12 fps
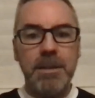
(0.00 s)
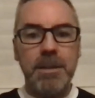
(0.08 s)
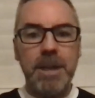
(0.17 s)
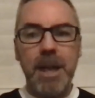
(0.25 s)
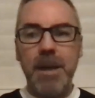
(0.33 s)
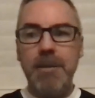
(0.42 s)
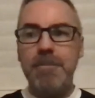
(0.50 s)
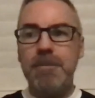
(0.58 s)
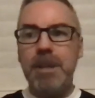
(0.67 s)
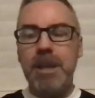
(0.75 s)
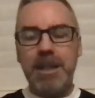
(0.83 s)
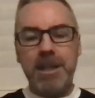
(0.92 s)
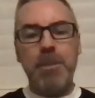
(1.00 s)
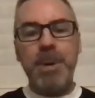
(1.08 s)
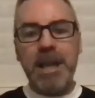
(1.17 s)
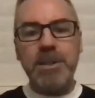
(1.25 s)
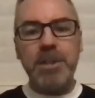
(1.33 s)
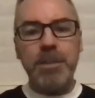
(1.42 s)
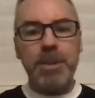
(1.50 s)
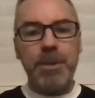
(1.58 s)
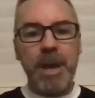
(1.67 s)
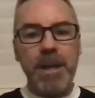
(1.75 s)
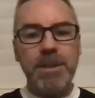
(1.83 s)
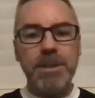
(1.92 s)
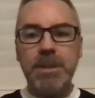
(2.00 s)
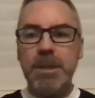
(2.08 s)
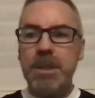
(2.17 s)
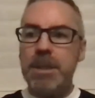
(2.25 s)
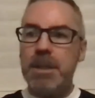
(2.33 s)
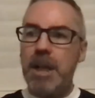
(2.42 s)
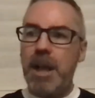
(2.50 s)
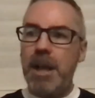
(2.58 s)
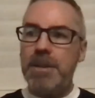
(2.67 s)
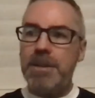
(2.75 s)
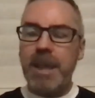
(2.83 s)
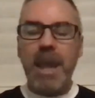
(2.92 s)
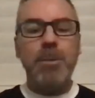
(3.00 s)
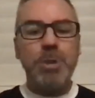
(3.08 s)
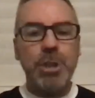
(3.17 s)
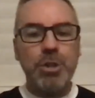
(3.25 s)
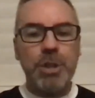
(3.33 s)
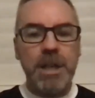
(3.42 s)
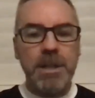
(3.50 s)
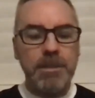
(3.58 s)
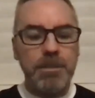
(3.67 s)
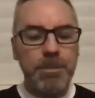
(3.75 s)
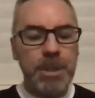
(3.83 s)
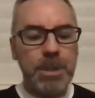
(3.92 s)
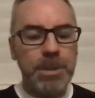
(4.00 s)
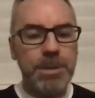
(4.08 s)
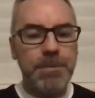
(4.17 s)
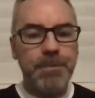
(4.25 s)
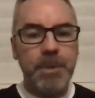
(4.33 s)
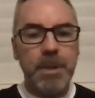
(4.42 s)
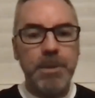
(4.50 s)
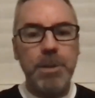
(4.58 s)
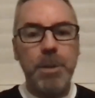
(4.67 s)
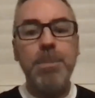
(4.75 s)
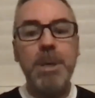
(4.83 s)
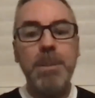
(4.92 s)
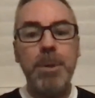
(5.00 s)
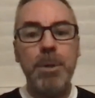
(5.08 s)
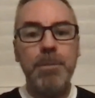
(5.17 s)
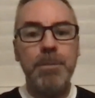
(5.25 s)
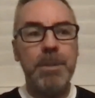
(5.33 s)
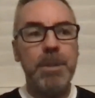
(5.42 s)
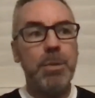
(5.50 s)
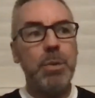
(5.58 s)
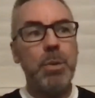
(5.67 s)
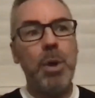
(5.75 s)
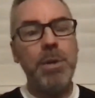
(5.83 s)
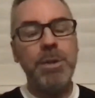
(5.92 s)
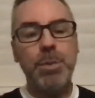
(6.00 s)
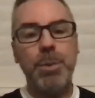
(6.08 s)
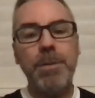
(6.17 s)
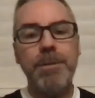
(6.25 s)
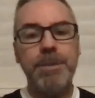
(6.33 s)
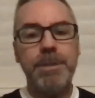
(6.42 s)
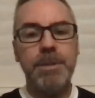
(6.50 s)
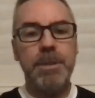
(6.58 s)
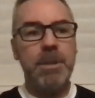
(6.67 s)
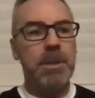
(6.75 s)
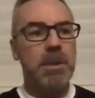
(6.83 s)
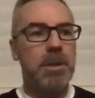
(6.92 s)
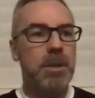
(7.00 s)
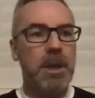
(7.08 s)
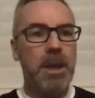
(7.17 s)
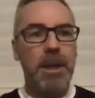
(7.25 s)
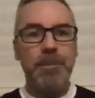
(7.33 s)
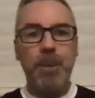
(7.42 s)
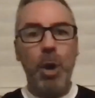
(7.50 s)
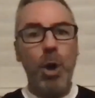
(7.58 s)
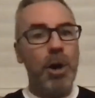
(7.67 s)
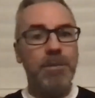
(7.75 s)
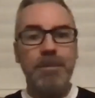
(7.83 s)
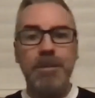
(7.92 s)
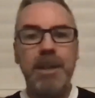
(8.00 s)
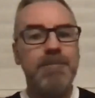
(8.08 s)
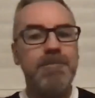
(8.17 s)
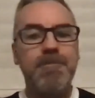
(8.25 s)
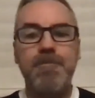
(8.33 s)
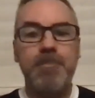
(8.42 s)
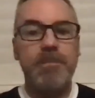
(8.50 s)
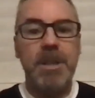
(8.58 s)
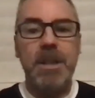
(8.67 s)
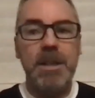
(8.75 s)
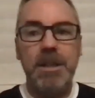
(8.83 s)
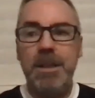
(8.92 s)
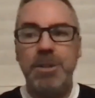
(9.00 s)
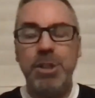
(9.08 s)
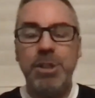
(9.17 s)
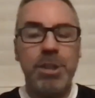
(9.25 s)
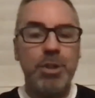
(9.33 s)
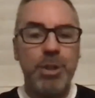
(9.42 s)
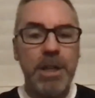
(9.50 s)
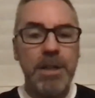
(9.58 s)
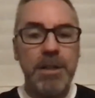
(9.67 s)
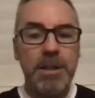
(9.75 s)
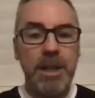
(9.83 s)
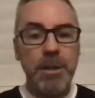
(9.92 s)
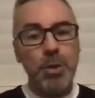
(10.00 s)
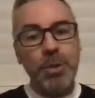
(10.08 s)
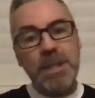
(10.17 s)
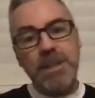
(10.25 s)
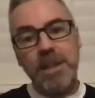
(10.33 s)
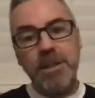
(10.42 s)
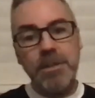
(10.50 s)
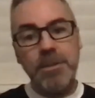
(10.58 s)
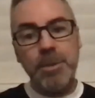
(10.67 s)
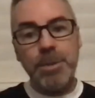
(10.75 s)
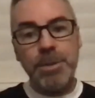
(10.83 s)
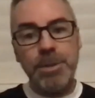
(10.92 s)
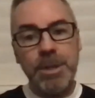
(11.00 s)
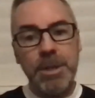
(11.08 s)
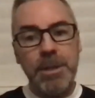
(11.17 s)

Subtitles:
then it kind of breaks up the rides and helps you training. Because some people, they will go on Swift or the just a trainer and do these intervals.